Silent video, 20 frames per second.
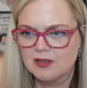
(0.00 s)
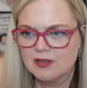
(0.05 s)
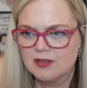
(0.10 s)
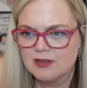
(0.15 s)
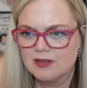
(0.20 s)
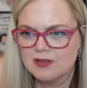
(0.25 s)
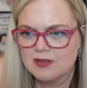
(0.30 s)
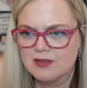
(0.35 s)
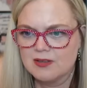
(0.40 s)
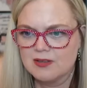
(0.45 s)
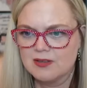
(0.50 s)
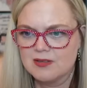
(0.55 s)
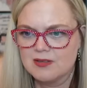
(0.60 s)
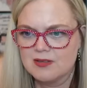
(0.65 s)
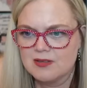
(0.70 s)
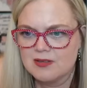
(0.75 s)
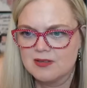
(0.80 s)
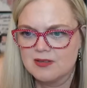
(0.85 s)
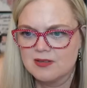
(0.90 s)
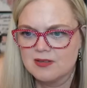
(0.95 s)
Oops.
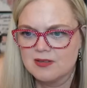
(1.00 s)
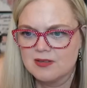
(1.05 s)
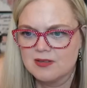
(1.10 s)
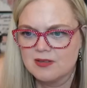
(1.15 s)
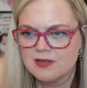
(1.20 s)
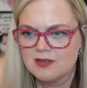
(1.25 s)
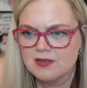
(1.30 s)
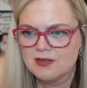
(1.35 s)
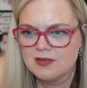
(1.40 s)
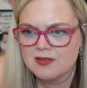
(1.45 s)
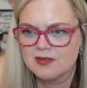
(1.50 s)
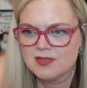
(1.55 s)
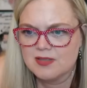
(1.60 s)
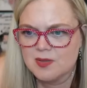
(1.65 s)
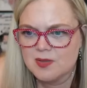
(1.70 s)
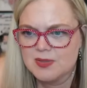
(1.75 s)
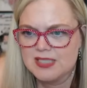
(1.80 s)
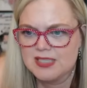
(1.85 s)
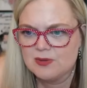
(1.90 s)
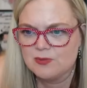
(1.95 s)

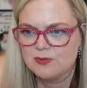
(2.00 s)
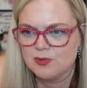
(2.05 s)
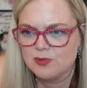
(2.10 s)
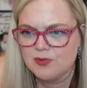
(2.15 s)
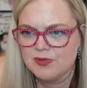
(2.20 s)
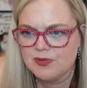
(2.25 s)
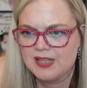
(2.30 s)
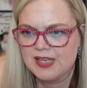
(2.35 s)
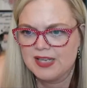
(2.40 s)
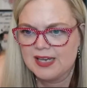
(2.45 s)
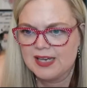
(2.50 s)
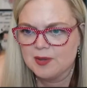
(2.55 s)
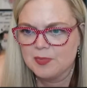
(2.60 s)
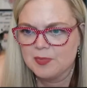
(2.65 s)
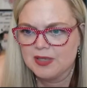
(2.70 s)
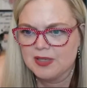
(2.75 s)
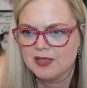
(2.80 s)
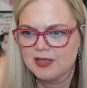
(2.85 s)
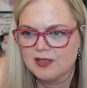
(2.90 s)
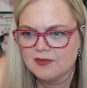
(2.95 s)
Someone said Ruthie had a
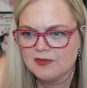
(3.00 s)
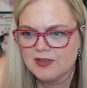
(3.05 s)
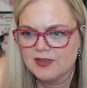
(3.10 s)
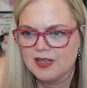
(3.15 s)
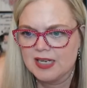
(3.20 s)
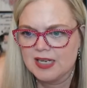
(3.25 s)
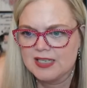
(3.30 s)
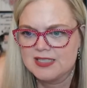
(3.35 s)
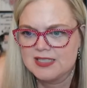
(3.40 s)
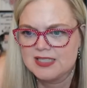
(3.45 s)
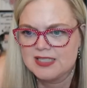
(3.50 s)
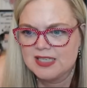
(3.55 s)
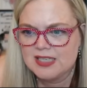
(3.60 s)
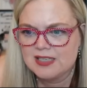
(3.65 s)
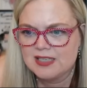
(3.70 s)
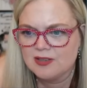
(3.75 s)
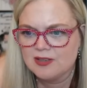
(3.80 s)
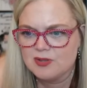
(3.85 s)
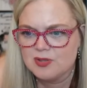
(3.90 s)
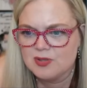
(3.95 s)
bid of 19.
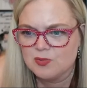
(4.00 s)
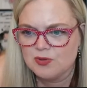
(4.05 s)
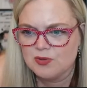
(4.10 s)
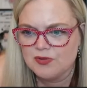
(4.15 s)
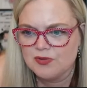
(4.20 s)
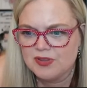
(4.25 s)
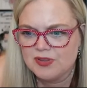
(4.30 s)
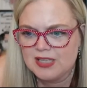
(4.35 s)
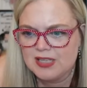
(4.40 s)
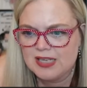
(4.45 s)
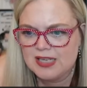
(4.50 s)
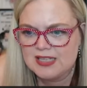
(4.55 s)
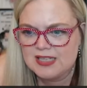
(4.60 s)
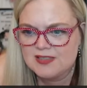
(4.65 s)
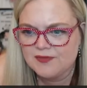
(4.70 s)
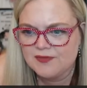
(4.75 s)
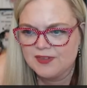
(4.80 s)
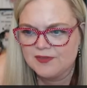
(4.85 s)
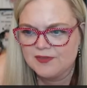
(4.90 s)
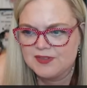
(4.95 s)
There's Ruthie has
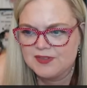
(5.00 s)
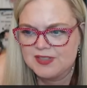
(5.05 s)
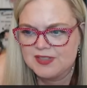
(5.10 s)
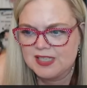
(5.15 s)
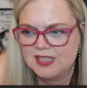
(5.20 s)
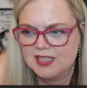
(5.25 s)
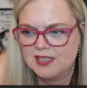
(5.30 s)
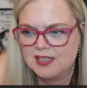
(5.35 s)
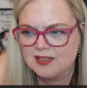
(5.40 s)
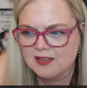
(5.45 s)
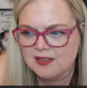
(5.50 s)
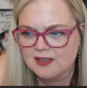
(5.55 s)
15.